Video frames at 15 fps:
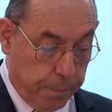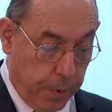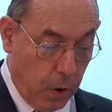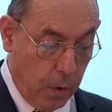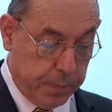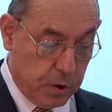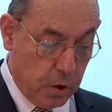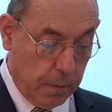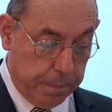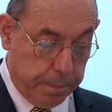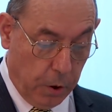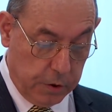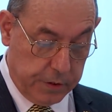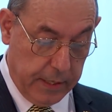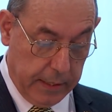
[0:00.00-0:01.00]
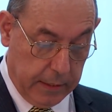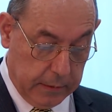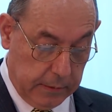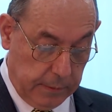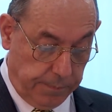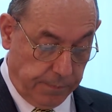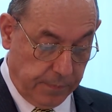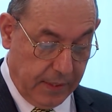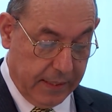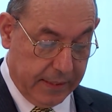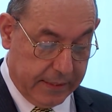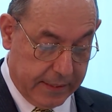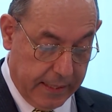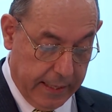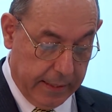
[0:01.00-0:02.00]
Pope John Paul II
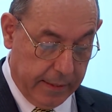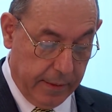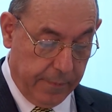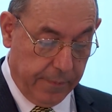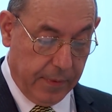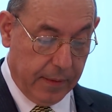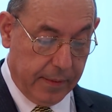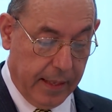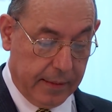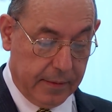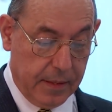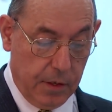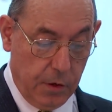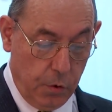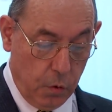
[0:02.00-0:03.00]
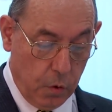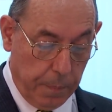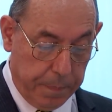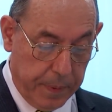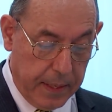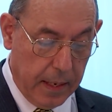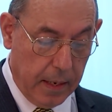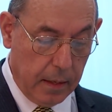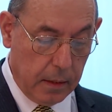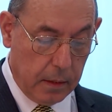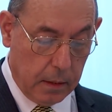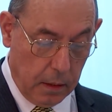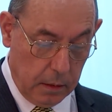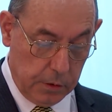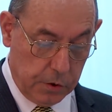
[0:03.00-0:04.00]
said that European
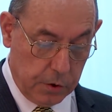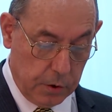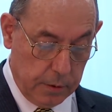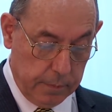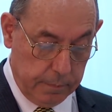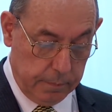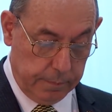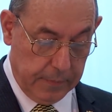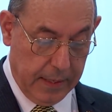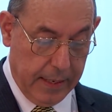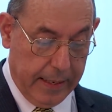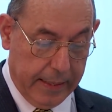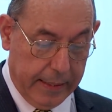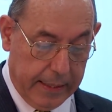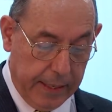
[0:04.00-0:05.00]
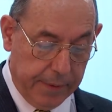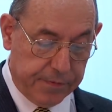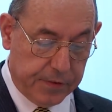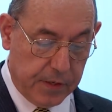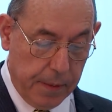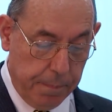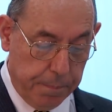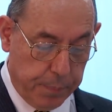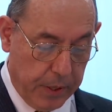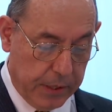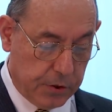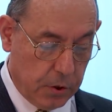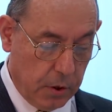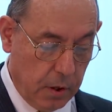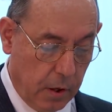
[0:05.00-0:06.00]
culture gives the
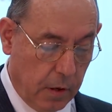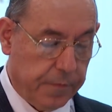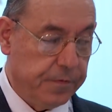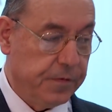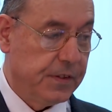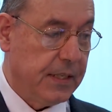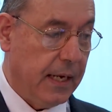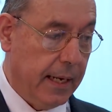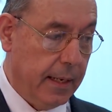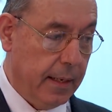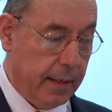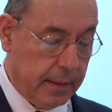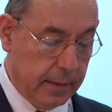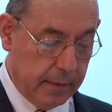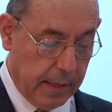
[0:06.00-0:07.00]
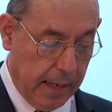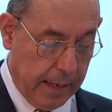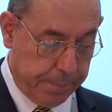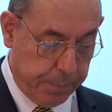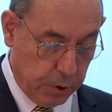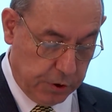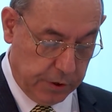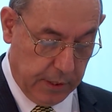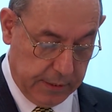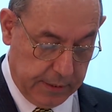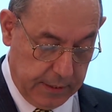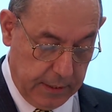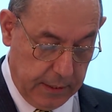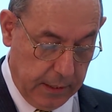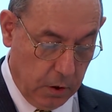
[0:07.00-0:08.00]
impression of silent
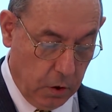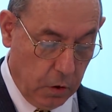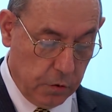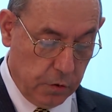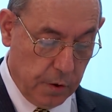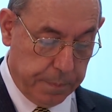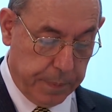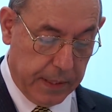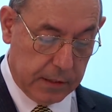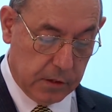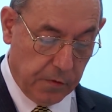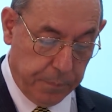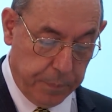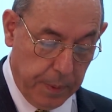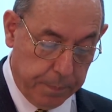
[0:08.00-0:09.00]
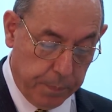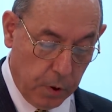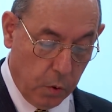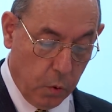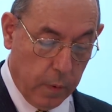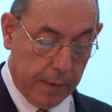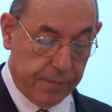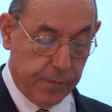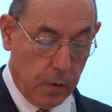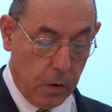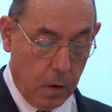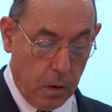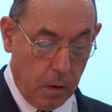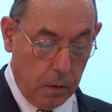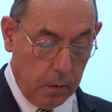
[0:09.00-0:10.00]
apostasy on the part of people who have
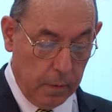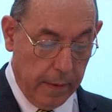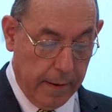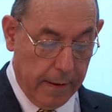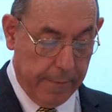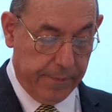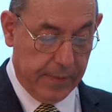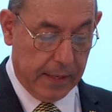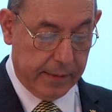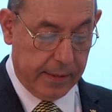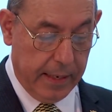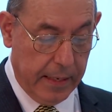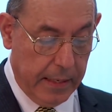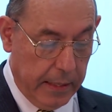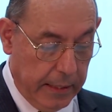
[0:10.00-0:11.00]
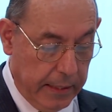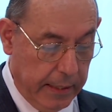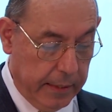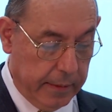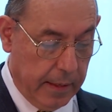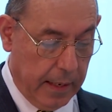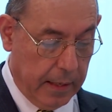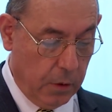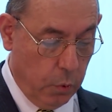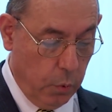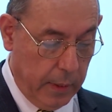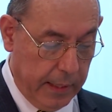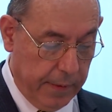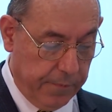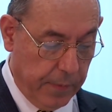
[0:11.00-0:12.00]
all that they need and
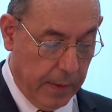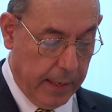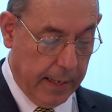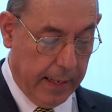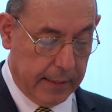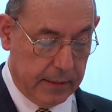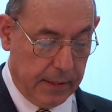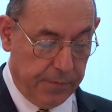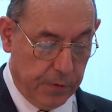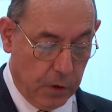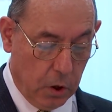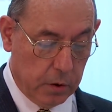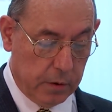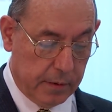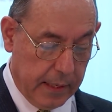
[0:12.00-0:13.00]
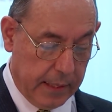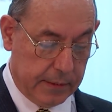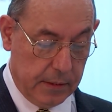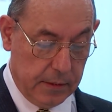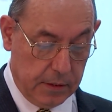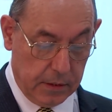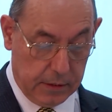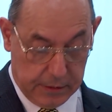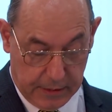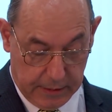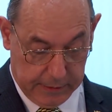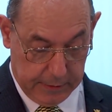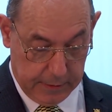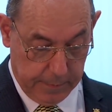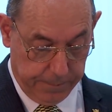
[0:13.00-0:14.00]
who live as if God doesn't
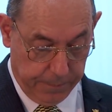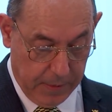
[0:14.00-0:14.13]
exist.